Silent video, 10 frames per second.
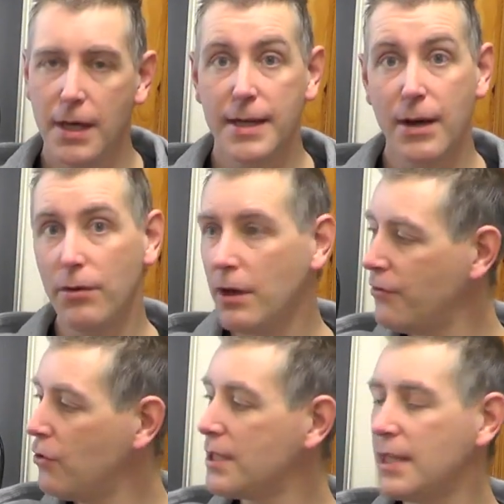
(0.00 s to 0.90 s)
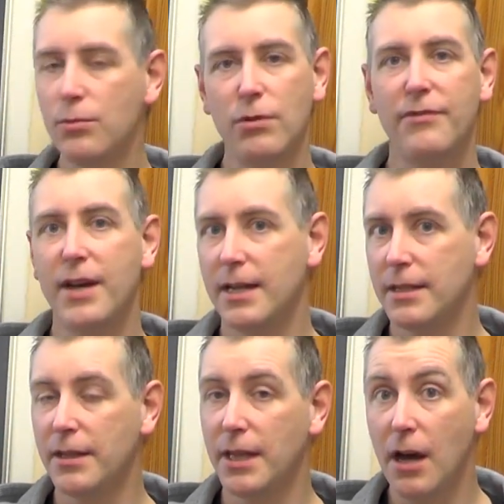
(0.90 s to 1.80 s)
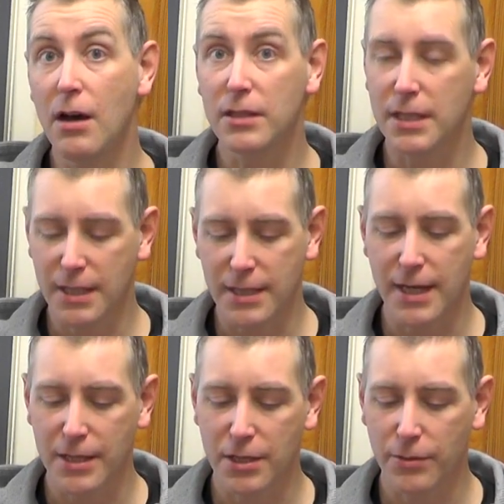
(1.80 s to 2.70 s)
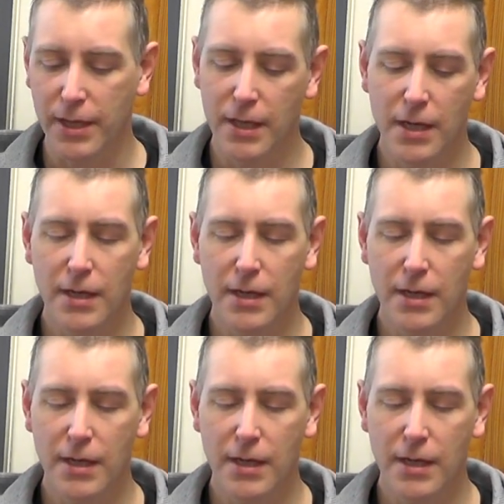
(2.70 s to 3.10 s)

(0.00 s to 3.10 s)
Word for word: Now, of course, this would have had the hard disk attached to it.